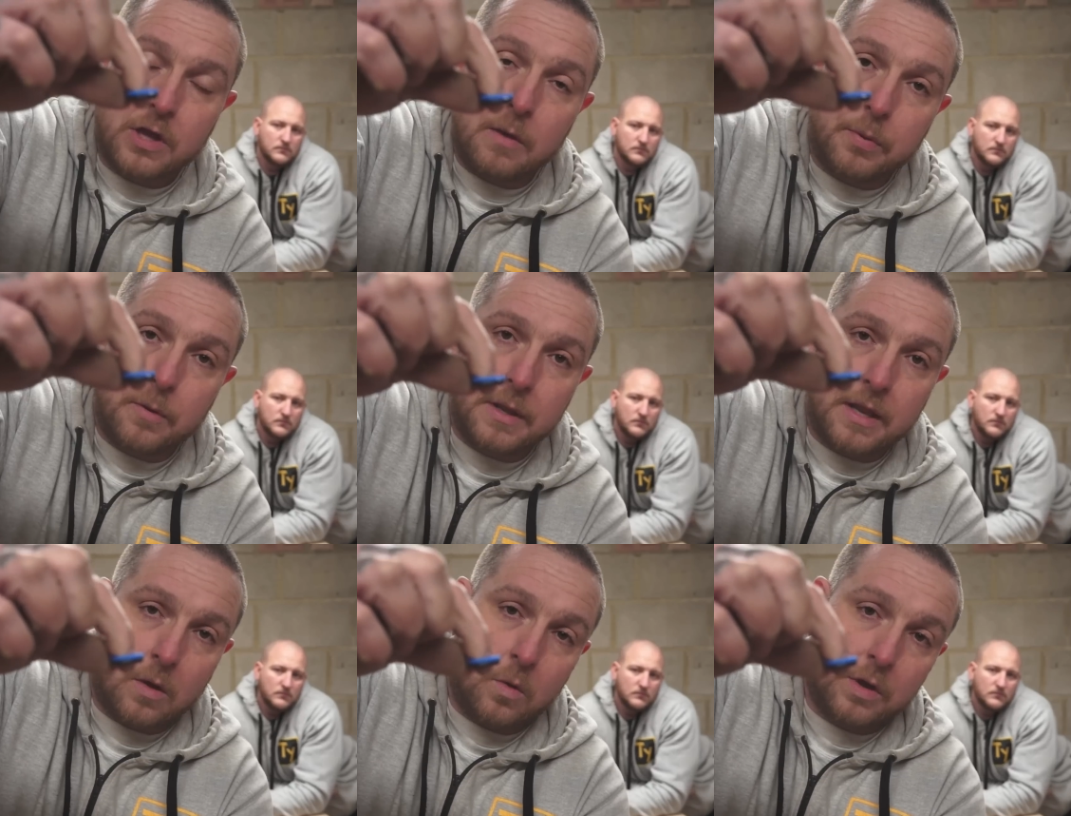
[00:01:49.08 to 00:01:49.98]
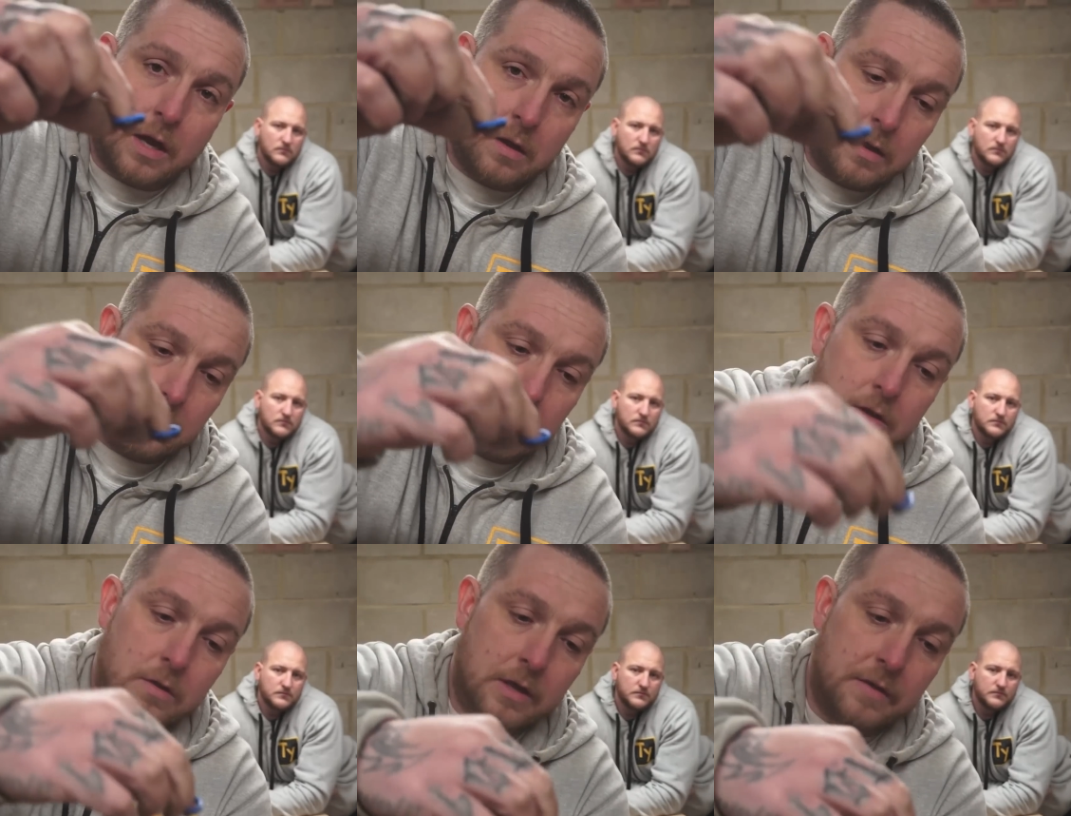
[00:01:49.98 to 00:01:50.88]
Speaker 1: you don't put them in that order, then you're
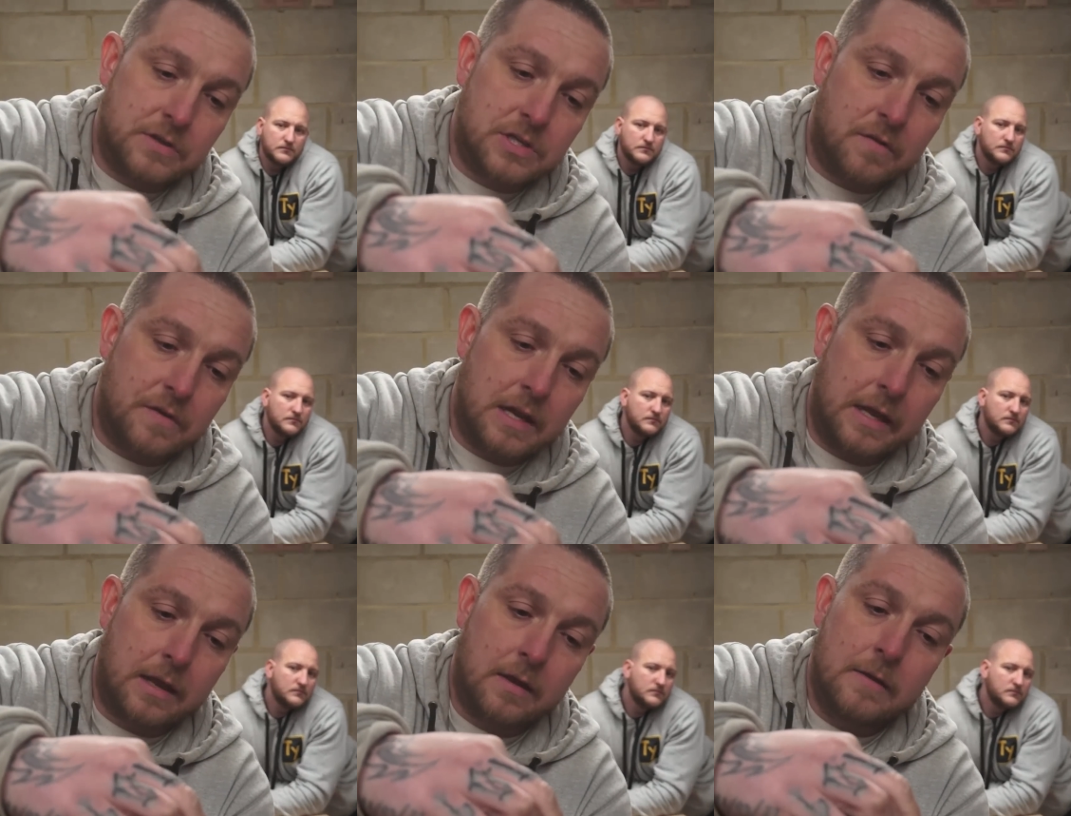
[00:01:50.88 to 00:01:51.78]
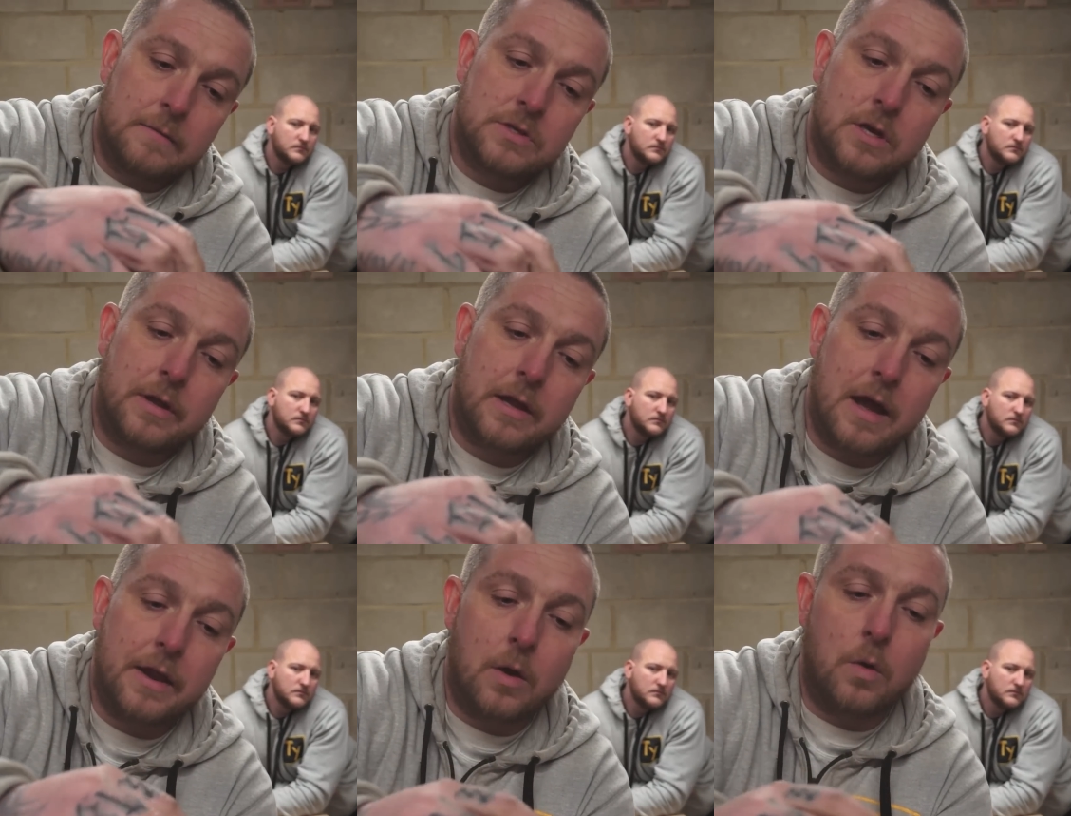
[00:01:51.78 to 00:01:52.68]
going to give yourself a leak. So they go
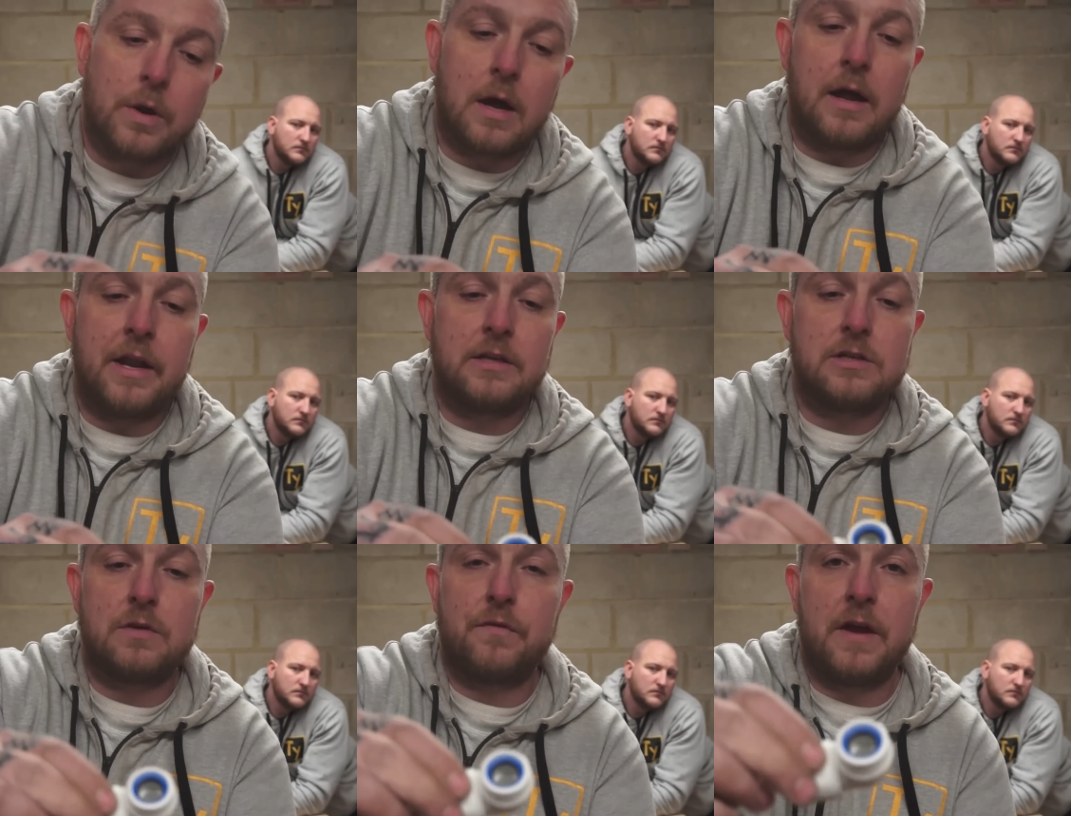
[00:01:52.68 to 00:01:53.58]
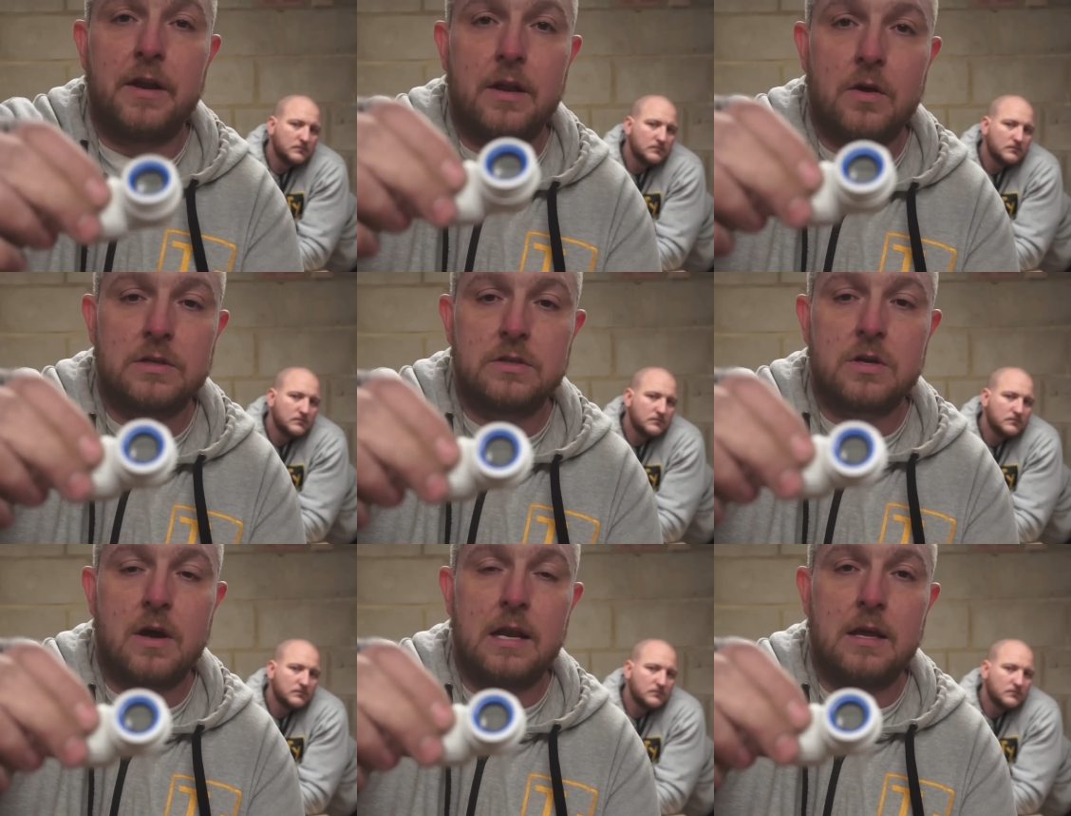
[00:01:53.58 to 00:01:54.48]
in that order and they are just fitting there nice and
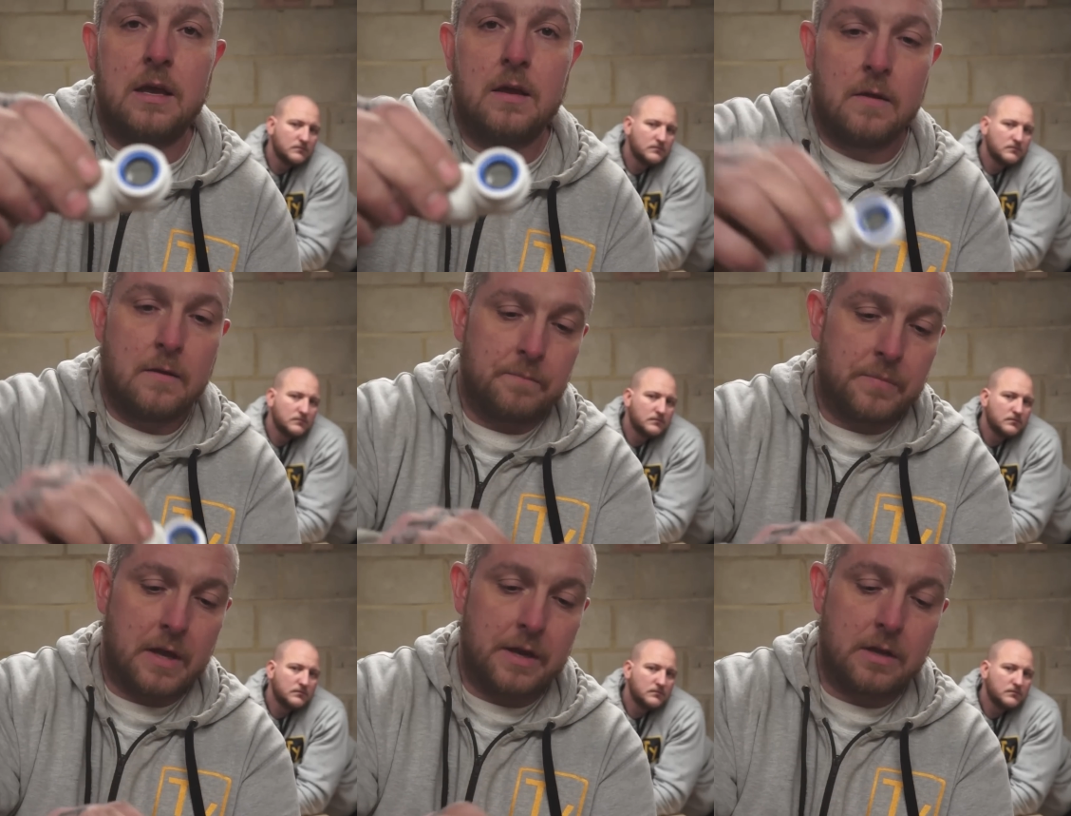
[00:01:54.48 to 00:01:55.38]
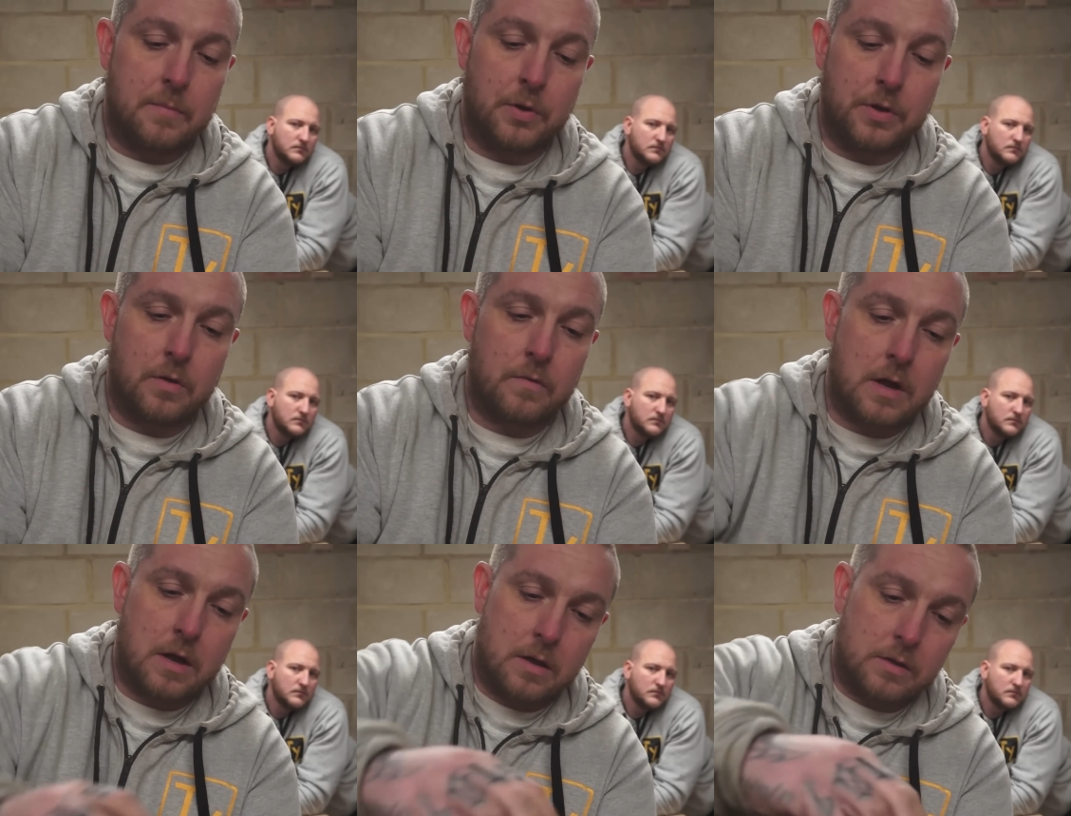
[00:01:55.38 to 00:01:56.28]
tightly. And then you put your
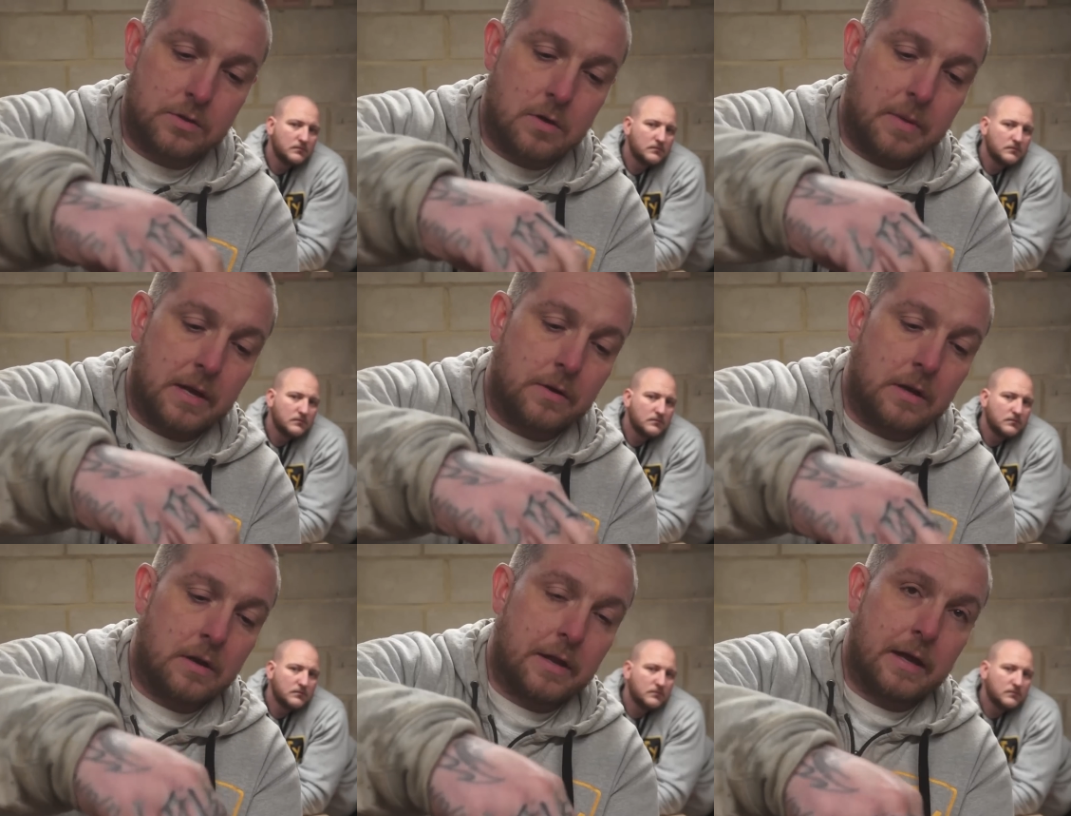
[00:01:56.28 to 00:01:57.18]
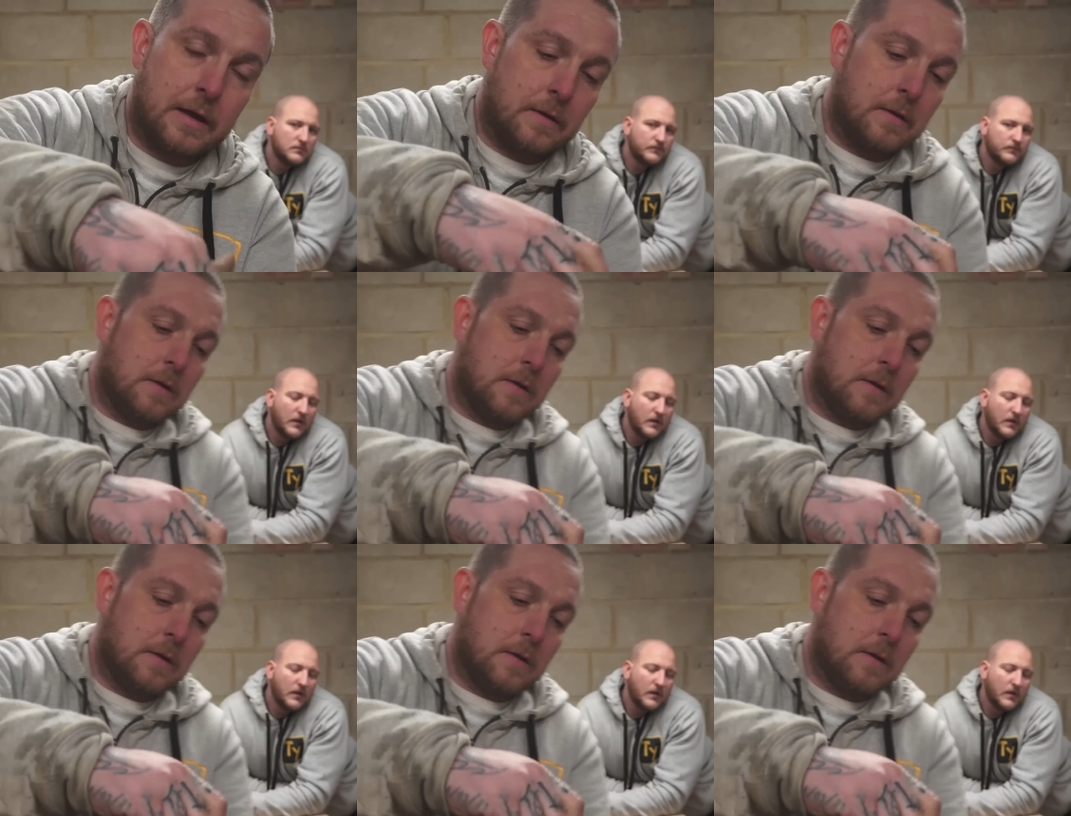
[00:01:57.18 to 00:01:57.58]
uh, top back on it like that.